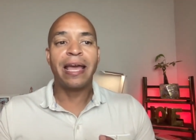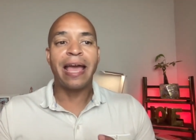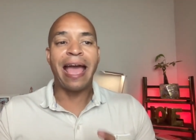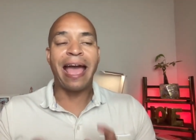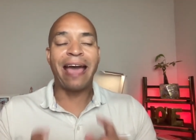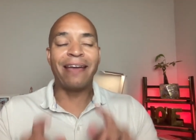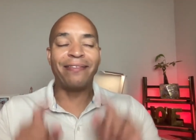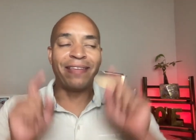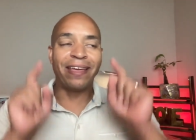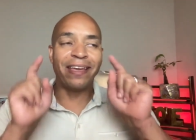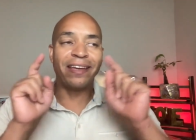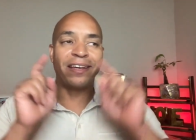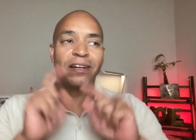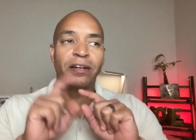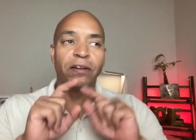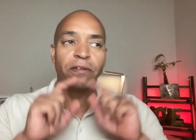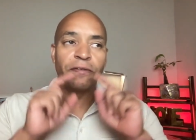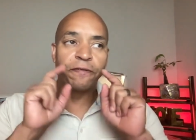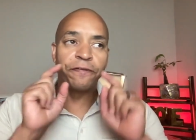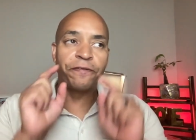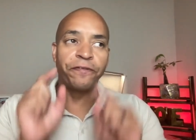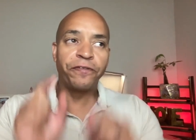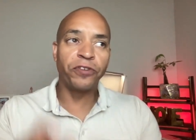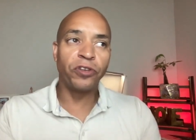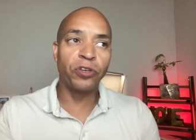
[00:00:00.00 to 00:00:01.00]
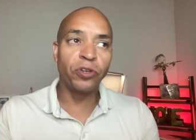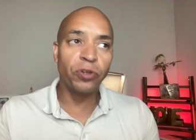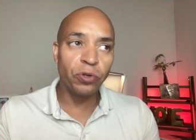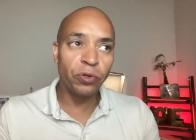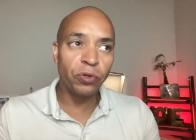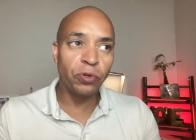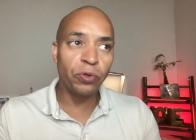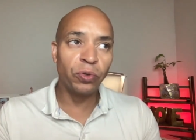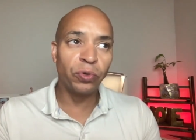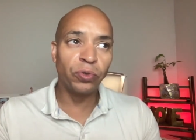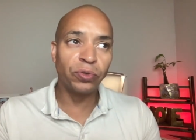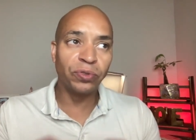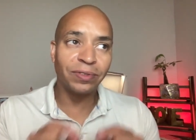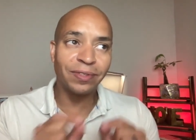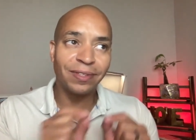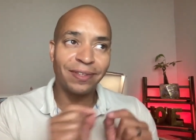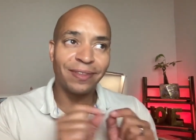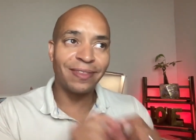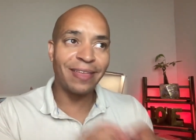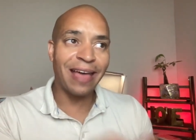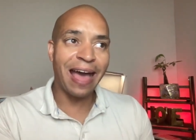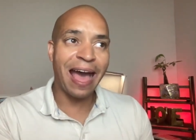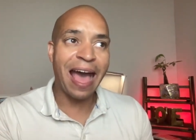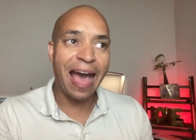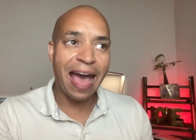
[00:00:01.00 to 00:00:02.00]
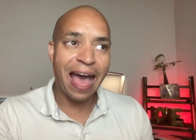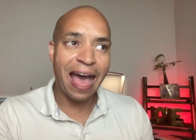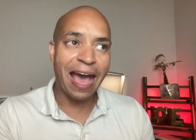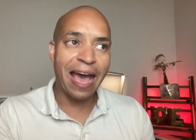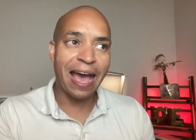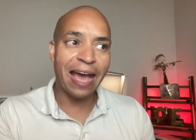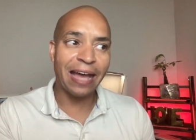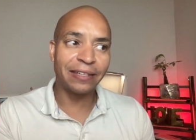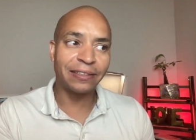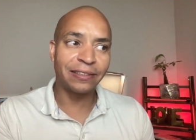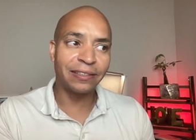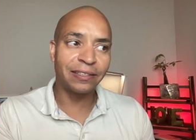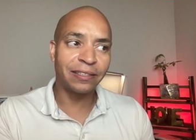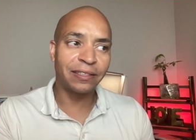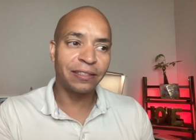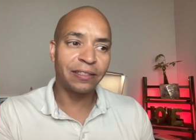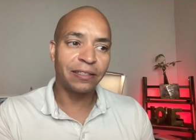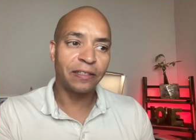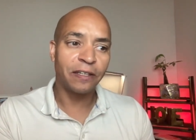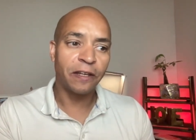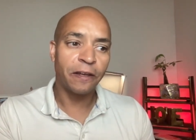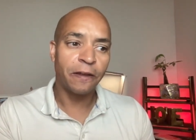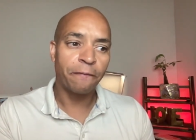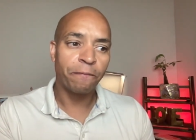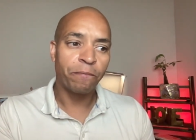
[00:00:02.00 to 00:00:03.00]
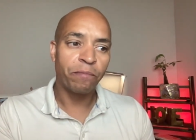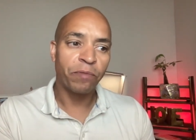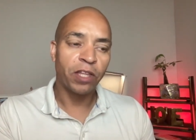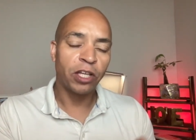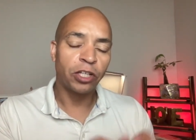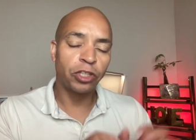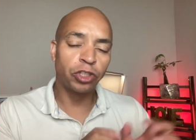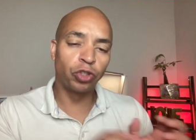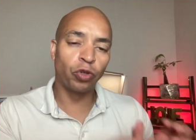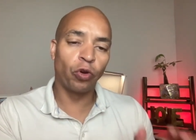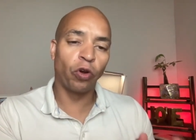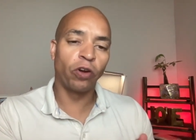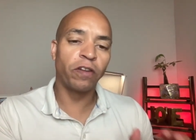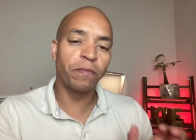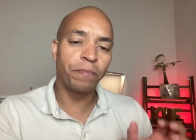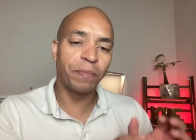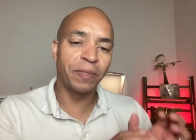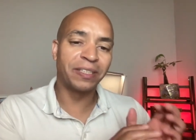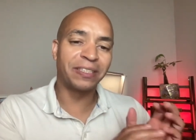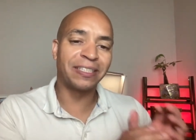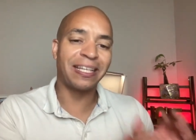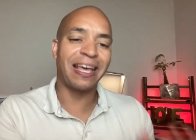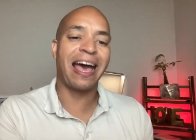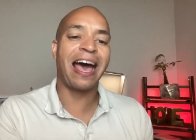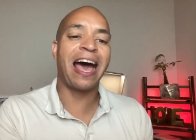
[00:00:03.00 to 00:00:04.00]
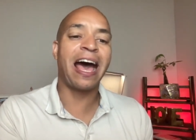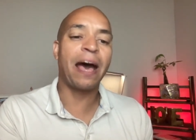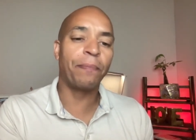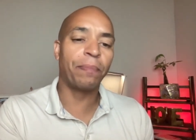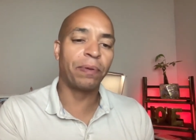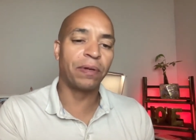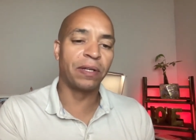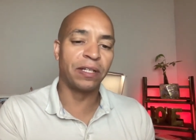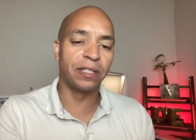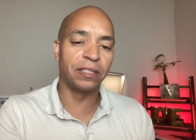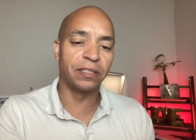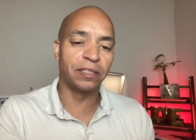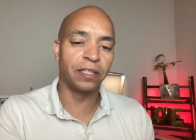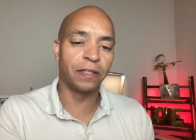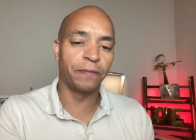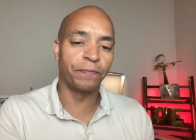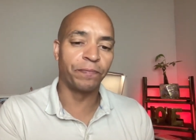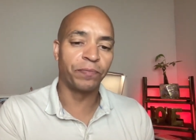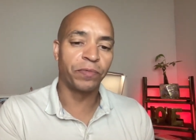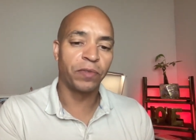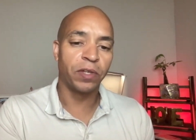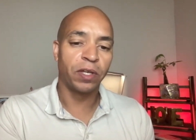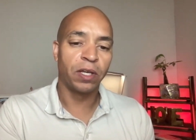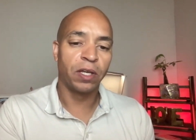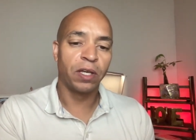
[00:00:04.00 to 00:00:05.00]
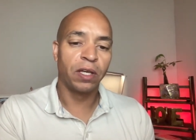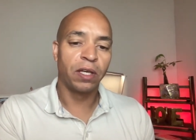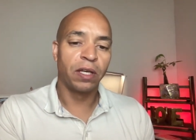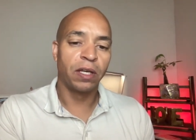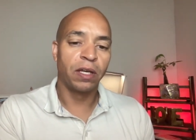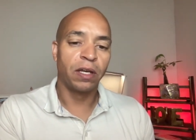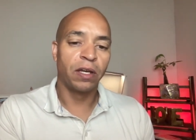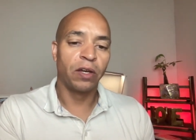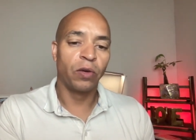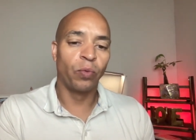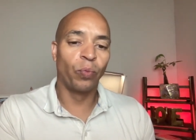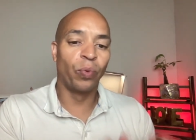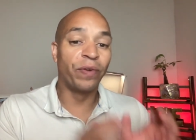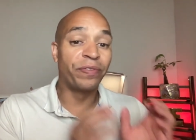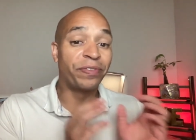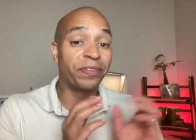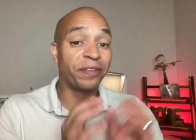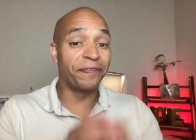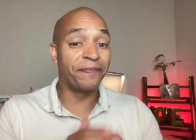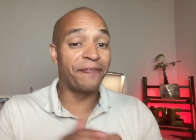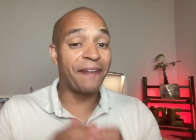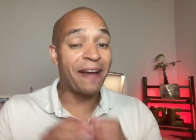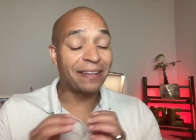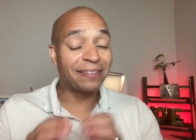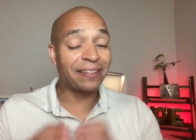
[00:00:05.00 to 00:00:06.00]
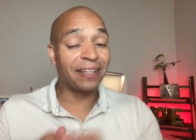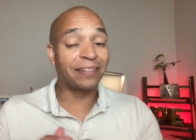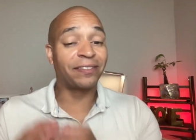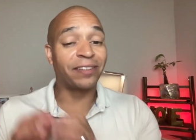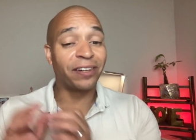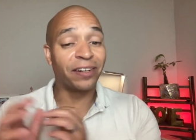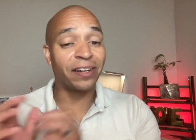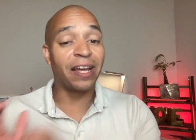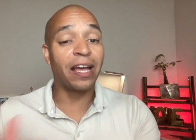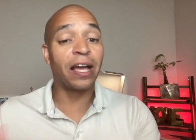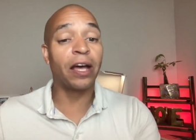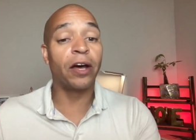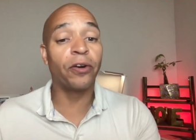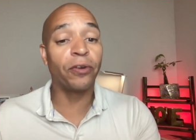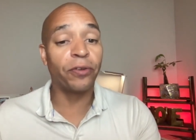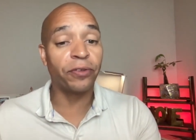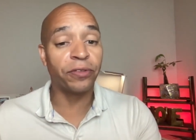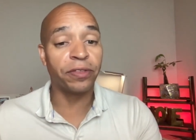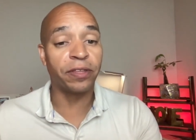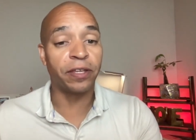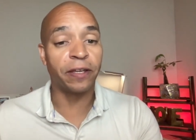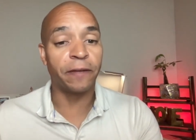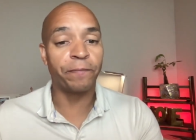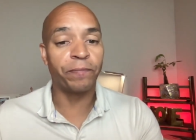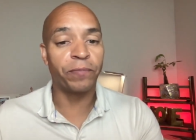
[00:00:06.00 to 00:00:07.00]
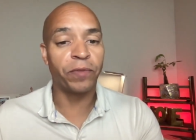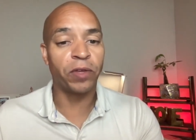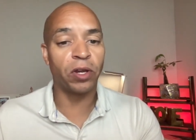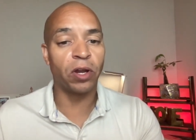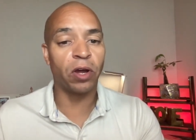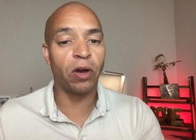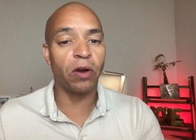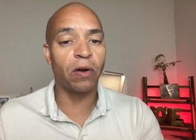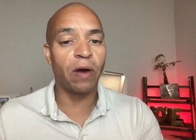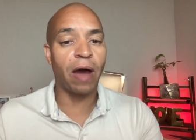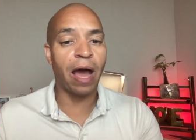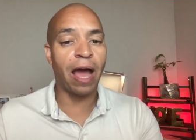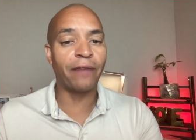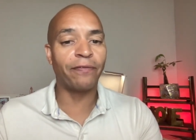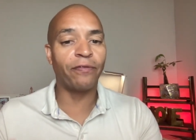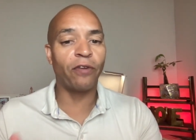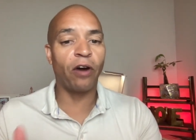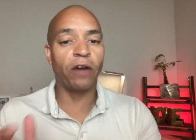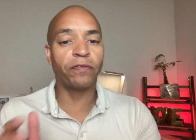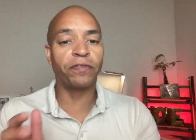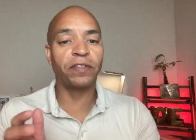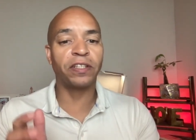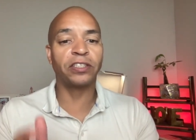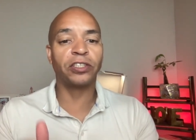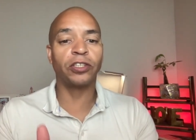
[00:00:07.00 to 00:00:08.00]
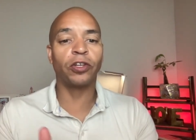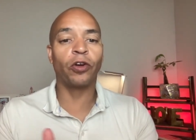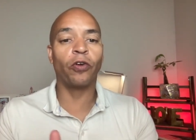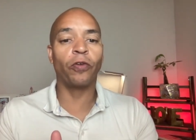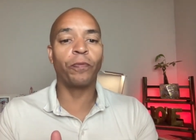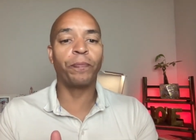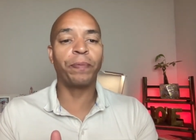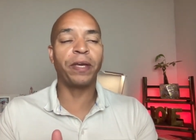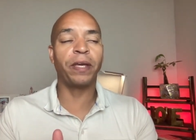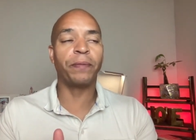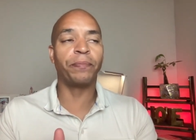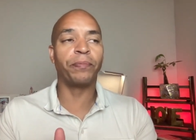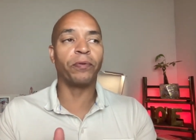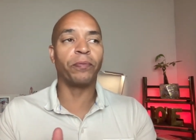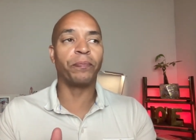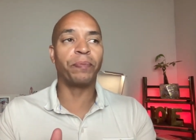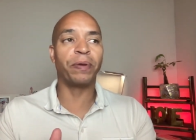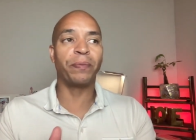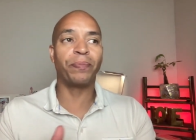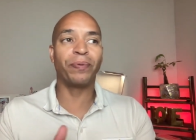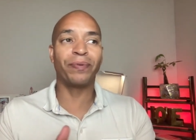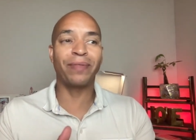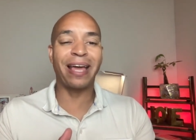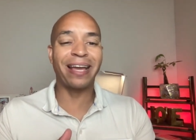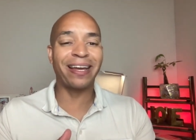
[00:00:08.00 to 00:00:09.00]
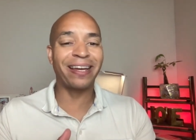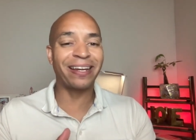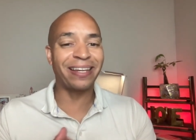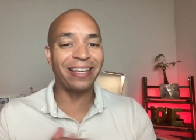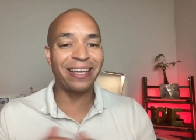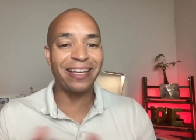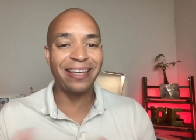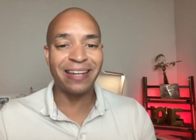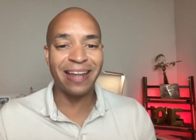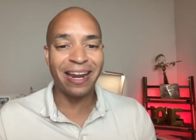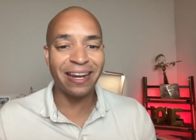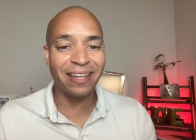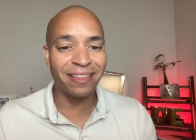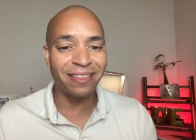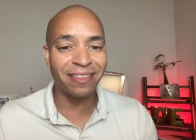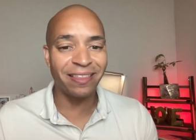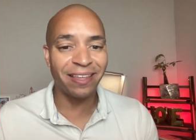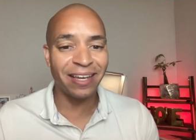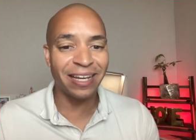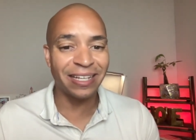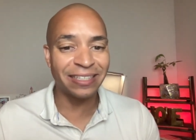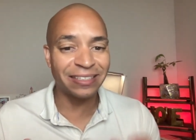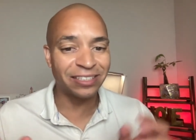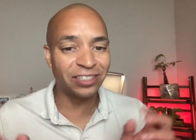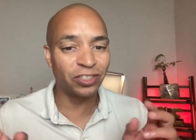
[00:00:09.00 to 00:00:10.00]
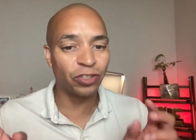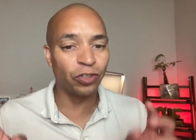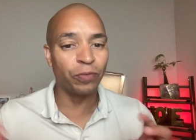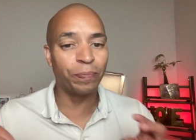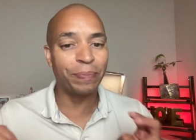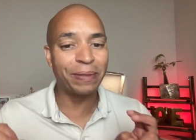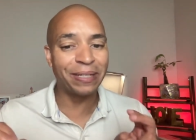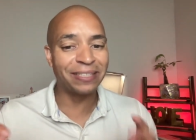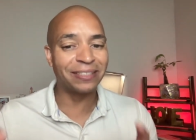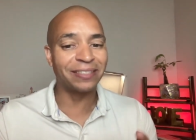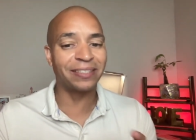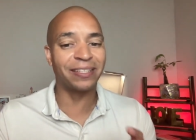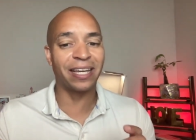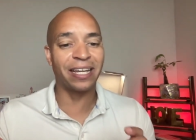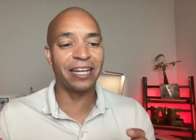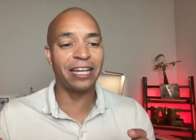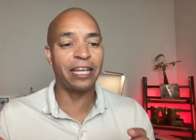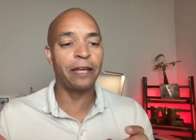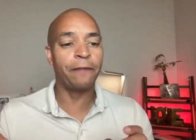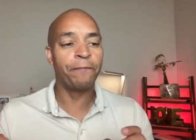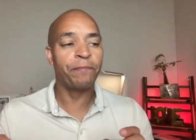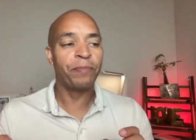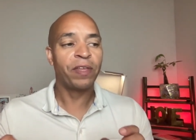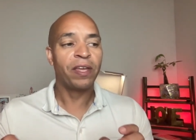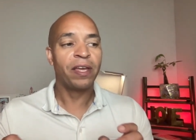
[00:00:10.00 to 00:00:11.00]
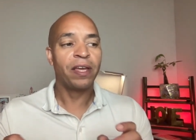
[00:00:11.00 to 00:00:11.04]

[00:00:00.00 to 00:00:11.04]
and they confuse that sort of metabolism with the fact that they're healthy. You know, I've often told people, people that can eat anything and still be skinny,